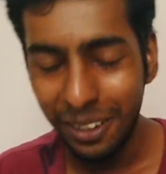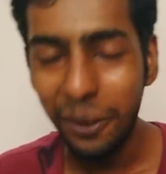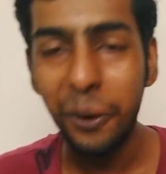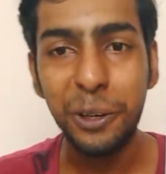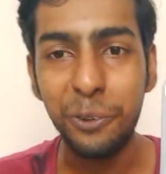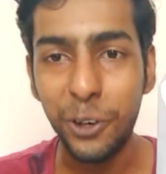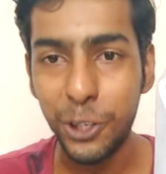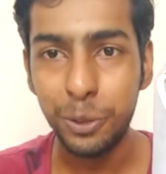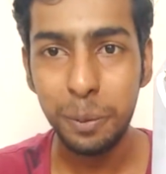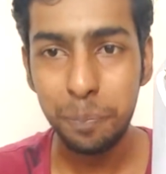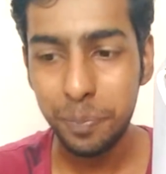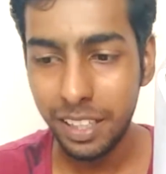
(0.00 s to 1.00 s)
Okay,
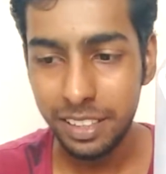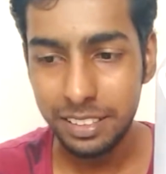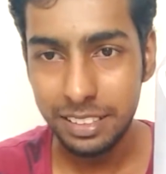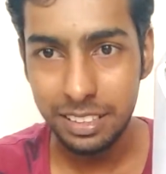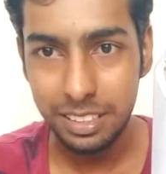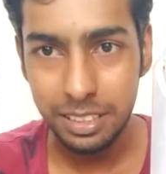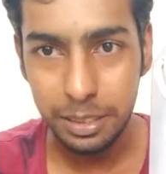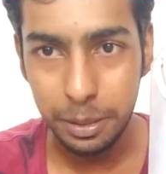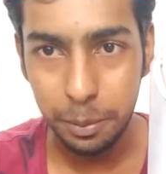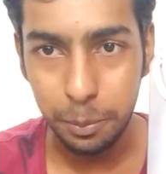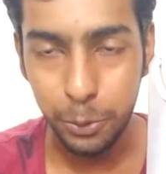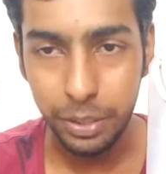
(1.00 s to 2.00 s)
whatever, just
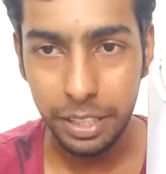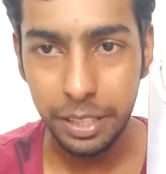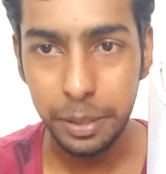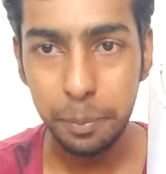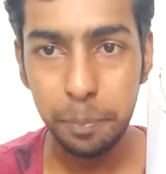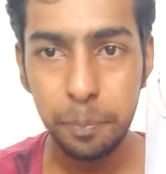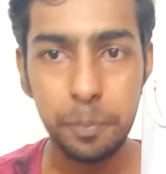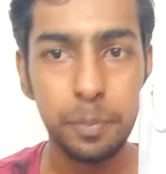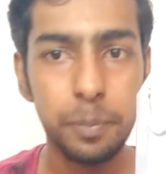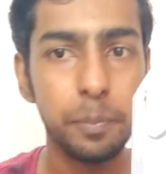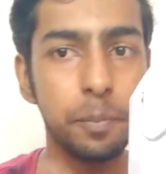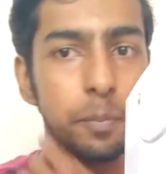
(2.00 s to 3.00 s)
move it here,
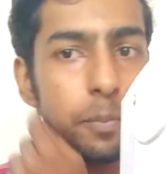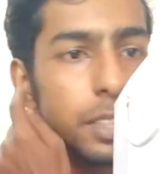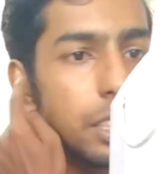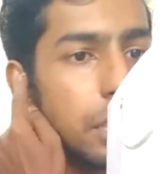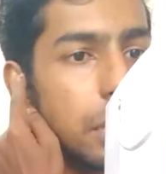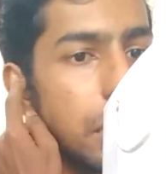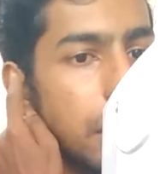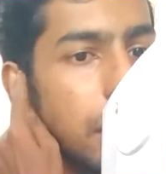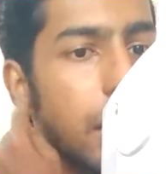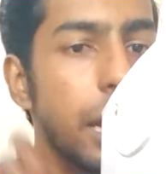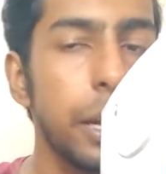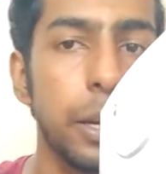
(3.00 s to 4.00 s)

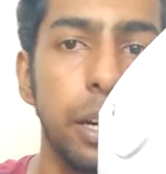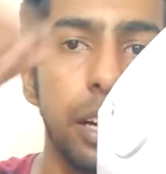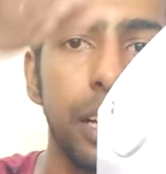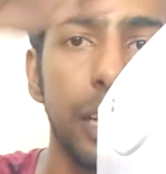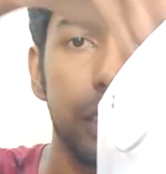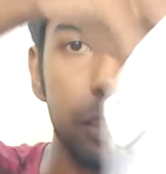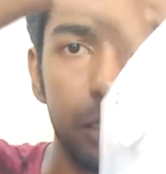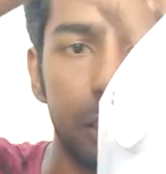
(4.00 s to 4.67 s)
and let's